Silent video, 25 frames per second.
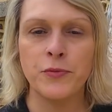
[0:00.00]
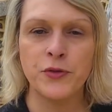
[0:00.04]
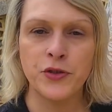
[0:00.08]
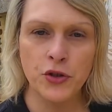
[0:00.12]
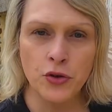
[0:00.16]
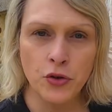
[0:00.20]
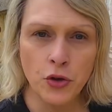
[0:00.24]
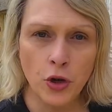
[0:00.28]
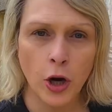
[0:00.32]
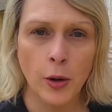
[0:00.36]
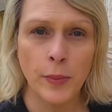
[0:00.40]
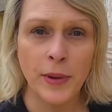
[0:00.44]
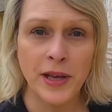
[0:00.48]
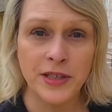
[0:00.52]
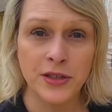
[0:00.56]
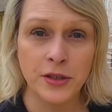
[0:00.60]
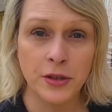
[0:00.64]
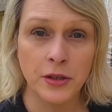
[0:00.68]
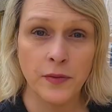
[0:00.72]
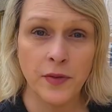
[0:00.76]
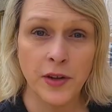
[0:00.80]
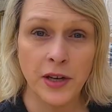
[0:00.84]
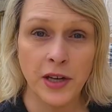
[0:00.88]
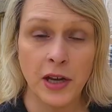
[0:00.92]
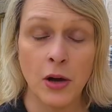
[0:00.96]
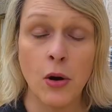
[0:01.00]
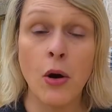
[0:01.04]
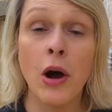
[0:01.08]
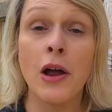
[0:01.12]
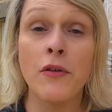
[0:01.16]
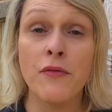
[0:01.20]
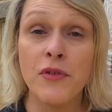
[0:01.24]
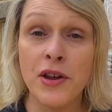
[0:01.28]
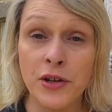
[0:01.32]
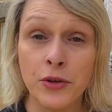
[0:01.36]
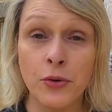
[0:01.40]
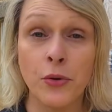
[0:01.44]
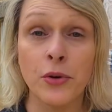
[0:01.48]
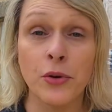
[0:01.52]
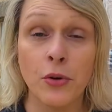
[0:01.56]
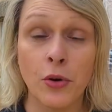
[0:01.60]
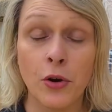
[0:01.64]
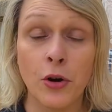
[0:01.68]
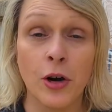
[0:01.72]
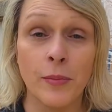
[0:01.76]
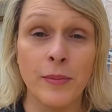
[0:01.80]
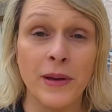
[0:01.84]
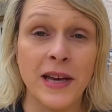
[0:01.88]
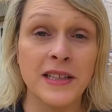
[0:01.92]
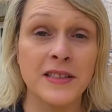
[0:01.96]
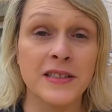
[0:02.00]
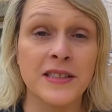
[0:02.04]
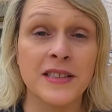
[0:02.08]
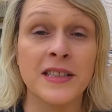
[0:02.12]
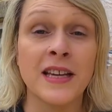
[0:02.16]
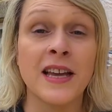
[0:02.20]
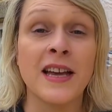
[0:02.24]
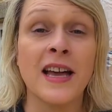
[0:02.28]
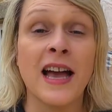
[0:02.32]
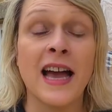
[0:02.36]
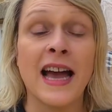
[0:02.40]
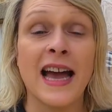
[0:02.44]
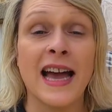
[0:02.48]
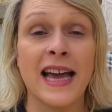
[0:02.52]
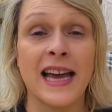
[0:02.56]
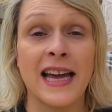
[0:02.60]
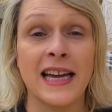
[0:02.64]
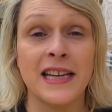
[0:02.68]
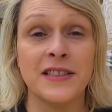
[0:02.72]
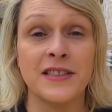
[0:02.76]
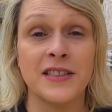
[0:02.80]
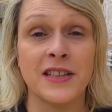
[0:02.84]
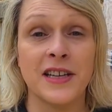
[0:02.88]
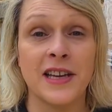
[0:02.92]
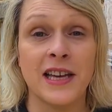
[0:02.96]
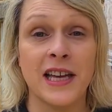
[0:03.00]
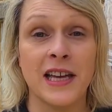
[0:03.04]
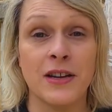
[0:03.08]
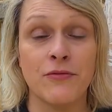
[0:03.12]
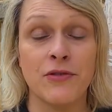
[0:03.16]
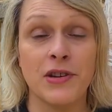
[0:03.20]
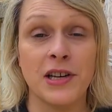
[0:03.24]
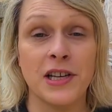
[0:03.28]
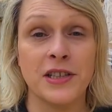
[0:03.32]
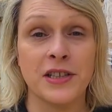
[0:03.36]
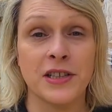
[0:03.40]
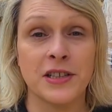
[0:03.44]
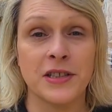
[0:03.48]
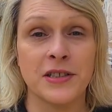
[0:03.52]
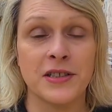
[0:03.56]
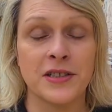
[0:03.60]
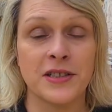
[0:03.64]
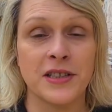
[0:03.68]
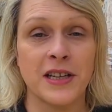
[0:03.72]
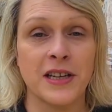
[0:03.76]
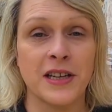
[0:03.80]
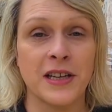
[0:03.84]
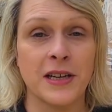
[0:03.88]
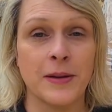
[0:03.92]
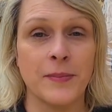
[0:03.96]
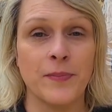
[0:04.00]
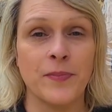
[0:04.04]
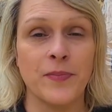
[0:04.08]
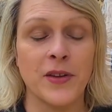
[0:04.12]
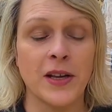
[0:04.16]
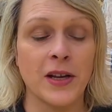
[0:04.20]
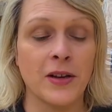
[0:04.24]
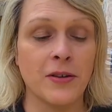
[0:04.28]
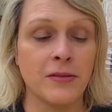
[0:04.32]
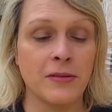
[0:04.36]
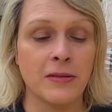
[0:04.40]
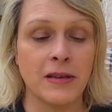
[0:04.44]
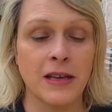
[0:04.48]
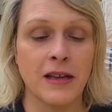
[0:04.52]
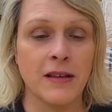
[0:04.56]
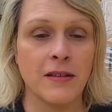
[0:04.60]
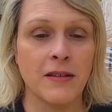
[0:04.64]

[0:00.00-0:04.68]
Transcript: Do comment on the video. I read all your comments, and it really does, after